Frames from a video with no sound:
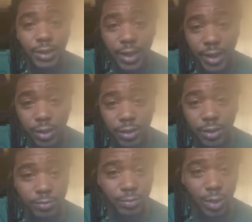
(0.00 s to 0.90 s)
that
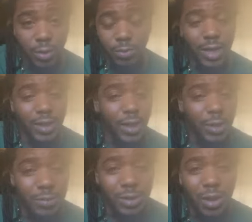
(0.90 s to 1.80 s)
I
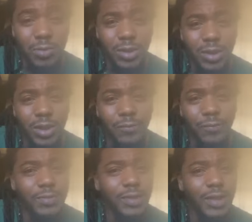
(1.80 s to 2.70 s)
think it was close
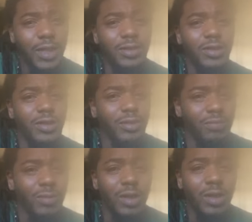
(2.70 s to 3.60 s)
to 1,500
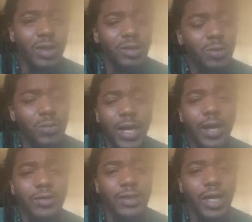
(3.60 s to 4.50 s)
to
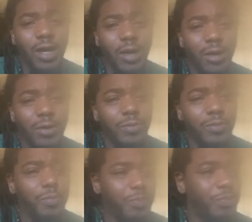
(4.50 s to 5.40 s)
2,000. I heard
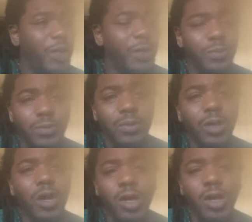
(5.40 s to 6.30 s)

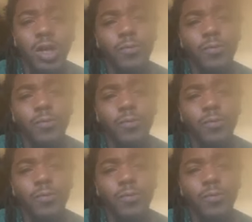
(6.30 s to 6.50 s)
people called